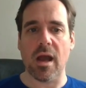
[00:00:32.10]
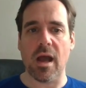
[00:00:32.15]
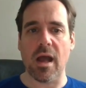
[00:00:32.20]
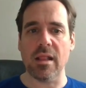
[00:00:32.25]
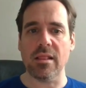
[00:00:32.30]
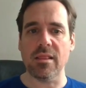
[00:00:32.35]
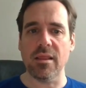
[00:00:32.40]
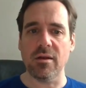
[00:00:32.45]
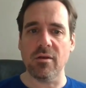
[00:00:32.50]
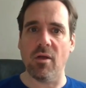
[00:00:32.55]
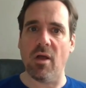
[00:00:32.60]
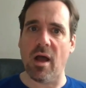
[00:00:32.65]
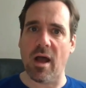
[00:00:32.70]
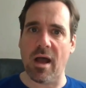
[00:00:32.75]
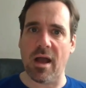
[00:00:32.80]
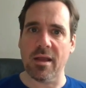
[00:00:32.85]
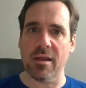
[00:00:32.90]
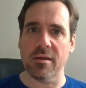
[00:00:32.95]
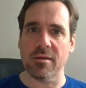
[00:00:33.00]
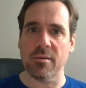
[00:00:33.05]
A little
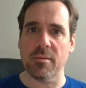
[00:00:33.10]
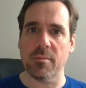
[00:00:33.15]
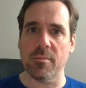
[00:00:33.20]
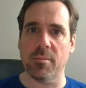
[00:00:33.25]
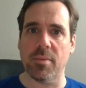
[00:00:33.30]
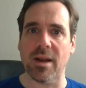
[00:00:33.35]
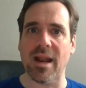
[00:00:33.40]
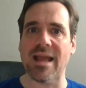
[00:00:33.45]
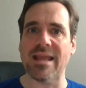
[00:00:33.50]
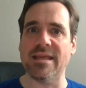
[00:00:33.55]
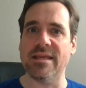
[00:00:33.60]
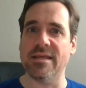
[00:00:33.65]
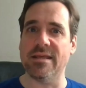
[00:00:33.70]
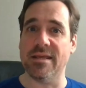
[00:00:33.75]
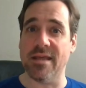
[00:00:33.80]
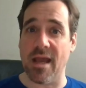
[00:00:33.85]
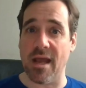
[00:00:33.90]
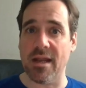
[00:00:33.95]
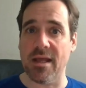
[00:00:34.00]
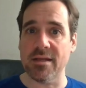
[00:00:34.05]
high, but I
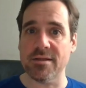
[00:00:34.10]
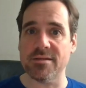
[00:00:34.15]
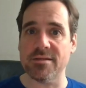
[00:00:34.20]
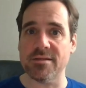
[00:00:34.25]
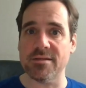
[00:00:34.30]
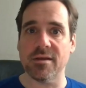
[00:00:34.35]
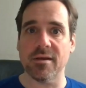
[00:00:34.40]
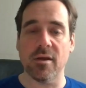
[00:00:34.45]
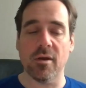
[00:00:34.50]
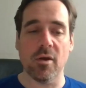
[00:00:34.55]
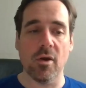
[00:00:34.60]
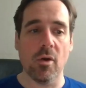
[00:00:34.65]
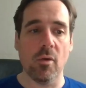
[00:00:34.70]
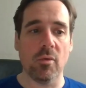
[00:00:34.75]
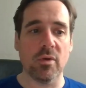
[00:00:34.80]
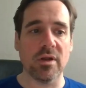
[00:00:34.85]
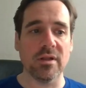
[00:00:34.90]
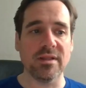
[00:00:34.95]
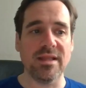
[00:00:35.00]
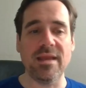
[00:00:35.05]
get it.
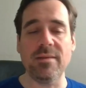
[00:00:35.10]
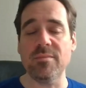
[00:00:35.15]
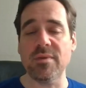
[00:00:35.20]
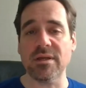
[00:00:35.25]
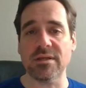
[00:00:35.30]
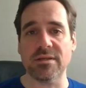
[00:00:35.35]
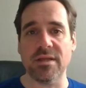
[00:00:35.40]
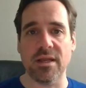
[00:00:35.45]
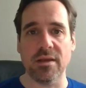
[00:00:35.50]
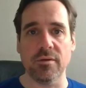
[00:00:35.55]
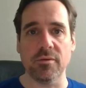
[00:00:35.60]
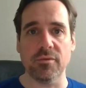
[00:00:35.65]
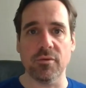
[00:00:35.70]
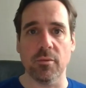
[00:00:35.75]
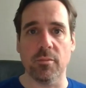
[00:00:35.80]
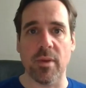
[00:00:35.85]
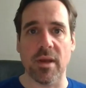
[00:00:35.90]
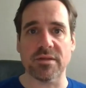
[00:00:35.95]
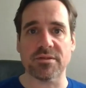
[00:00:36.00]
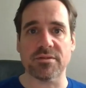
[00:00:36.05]
When Aleem McNeil, their
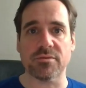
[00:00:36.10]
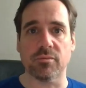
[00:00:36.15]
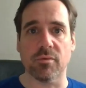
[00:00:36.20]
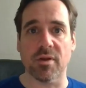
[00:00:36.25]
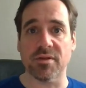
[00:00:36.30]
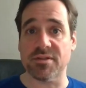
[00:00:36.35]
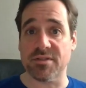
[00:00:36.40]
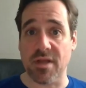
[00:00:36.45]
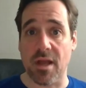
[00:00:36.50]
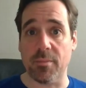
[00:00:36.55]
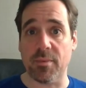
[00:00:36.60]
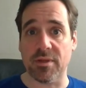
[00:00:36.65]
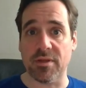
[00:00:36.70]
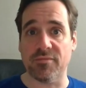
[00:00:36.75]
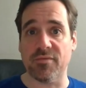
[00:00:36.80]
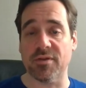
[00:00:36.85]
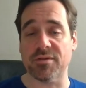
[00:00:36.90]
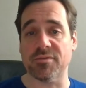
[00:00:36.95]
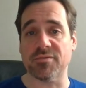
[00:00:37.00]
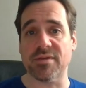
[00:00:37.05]
best run-stopping
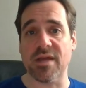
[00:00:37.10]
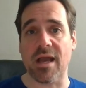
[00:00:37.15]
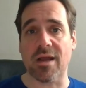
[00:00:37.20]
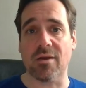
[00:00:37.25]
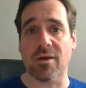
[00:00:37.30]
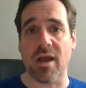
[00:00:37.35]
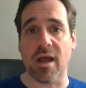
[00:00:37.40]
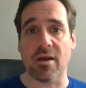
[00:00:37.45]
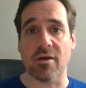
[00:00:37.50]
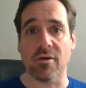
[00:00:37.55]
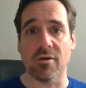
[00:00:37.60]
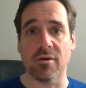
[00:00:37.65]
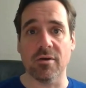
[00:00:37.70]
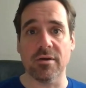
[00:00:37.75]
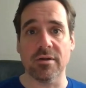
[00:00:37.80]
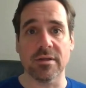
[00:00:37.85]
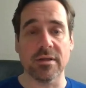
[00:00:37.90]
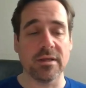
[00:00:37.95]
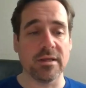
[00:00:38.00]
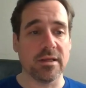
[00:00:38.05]
defensive tackle, got
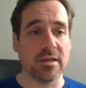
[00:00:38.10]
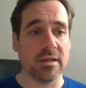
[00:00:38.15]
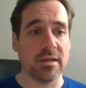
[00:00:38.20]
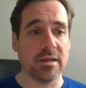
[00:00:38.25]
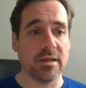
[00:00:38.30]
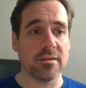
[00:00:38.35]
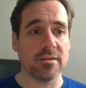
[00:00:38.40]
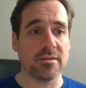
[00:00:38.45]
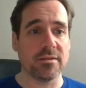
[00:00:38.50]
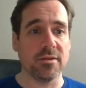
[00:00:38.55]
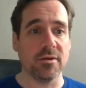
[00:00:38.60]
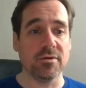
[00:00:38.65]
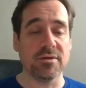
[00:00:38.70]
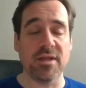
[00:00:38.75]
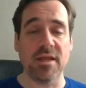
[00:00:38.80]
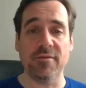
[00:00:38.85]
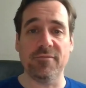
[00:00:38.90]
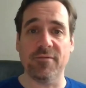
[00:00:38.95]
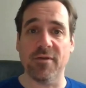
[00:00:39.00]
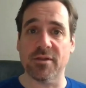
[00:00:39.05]
hurt, their
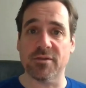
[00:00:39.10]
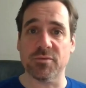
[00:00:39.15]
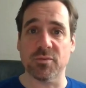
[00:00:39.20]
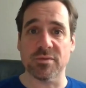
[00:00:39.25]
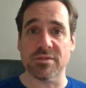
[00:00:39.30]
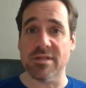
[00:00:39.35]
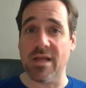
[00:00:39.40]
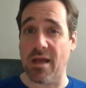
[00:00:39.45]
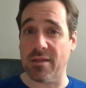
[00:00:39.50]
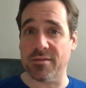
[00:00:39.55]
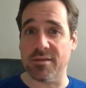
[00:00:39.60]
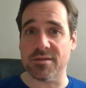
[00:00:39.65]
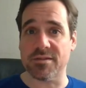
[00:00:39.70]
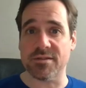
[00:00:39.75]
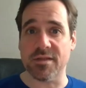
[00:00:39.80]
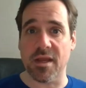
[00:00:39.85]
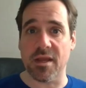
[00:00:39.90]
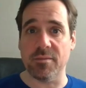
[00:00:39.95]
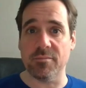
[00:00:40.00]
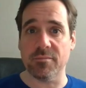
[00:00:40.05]
defense was not the
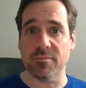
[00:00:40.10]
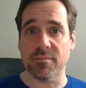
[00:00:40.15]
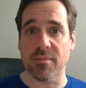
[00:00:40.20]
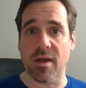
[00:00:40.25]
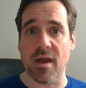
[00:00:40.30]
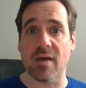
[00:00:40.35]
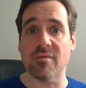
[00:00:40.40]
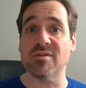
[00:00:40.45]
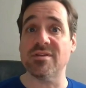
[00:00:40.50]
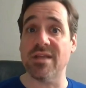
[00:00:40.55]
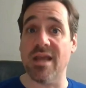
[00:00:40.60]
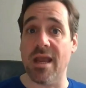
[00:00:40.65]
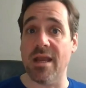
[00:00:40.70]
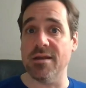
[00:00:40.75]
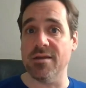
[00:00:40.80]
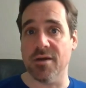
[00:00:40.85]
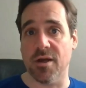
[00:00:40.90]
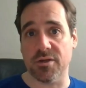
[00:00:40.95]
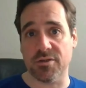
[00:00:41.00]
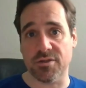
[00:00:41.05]
same. Obviously,
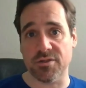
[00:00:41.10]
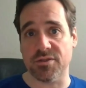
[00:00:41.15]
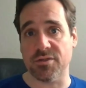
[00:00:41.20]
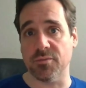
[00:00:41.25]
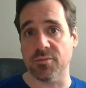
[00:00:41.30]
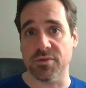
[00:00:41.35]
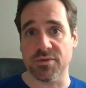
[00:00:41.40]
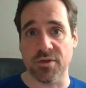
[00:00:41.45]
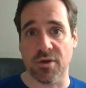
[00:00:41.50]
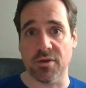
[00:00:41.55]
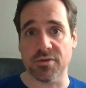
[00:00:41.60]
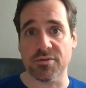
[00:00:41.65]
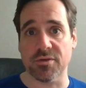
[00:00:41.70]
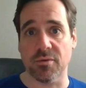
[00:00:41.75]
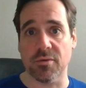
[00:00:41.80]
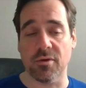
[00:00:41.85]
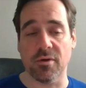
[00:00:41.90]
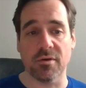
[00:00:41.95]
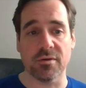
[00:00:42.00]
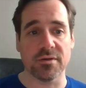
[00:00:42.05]
Aiden Hutchinson was also
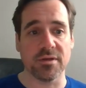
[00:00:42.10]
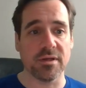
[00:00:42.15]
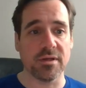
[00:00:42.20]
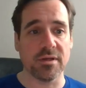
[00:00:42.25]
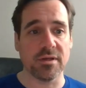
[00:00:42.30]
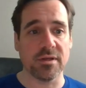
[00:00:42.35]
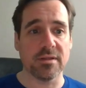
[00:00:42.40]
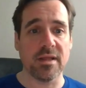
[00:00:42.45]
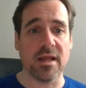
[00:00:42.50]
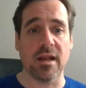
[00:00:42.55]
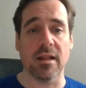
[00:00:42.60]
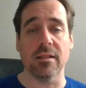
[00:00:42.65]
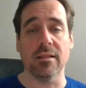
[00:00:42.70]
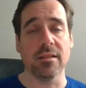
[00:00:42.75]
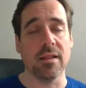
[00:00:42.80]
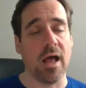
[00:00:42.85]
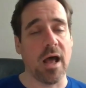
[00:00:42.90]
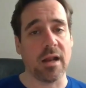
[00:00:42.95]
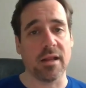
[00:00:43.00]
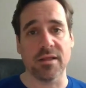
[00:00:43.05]
hurt. They had a
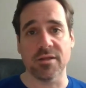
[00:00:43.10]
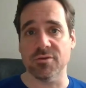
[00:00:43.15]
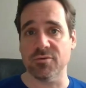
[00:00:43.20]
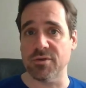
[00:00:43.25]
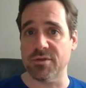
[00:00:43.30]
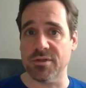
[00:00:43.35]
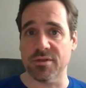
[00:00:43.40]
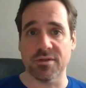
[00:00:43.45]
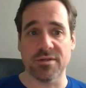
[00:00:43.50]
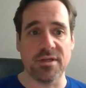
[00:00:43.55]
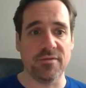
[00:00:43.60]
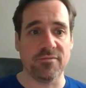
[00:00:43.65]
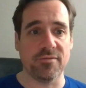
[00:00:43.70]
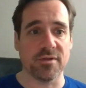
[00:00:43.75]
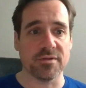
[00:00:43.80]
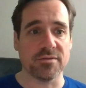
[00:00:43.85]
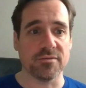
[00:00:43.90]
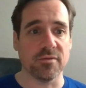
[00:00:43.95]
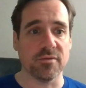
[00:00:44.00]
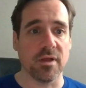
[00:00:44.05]
lot of injuries on the
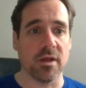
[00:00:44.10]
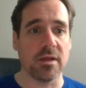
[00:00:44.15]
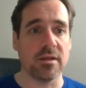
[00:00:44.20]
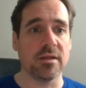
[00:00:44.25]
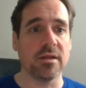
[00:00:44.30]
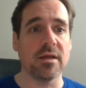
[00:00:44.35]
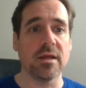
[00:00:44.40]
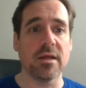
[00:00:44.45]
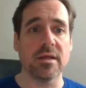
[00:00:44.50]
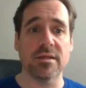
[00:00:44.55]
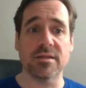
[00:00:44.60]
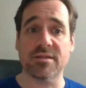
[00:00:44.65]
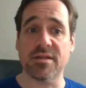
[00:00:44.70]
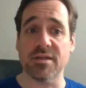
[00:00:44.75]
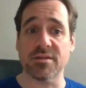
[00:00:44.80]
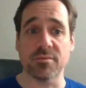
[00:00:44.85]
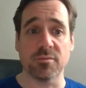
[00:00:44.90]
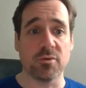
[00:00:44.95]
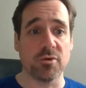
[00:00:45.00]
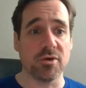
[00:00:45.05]
defensive line. This
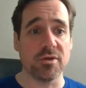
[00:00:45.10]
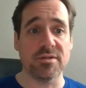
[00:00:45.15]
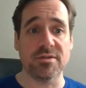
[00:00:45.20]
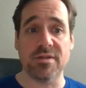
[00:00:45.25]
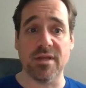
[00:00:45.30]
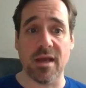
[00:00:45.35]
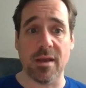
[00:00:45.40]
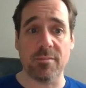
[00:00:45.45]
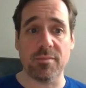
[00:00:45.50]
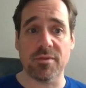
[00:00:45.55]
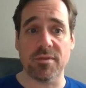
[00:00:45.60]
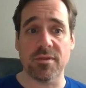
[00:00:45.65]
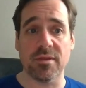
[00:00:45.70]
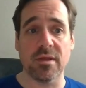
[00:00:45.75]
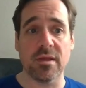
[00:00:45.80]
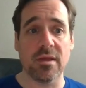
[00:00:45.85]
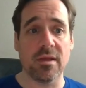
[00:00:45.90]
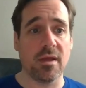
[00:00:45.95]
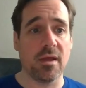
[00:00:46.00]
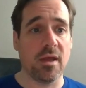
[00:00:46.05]
gives them good depth.
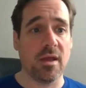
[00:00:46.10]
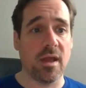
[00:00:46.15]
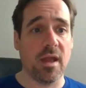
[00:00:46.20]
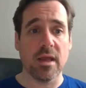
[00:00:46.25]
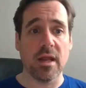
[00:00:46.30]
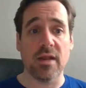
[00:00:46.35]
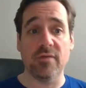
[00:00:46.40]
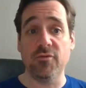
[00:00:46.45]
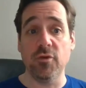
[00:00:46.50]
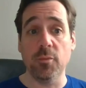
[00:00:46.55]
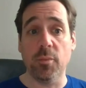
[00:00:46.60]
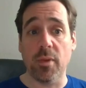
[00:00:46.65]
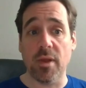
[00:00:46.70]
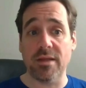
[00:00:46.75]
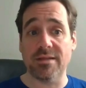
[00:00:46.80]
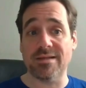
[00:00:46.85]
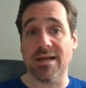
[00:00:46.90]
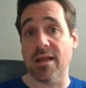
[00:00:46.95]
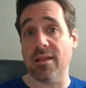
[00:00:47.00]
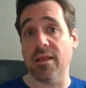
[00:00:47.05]
And if you play
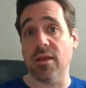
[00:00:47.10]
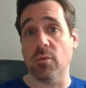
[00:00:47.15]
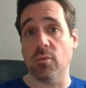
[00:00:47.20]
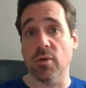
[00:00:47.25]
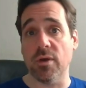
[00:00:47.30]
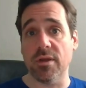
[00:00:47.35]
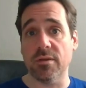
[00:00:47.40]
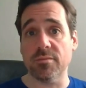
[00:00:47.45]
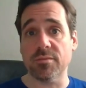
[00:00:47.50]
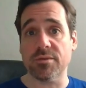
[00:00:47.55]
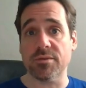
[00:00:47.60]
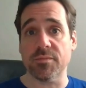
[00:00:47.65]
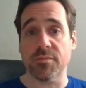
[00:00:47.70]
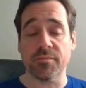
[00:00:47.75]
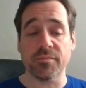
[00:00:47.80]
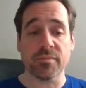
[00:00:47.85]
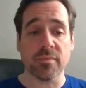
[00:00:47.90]
Tyleik Williams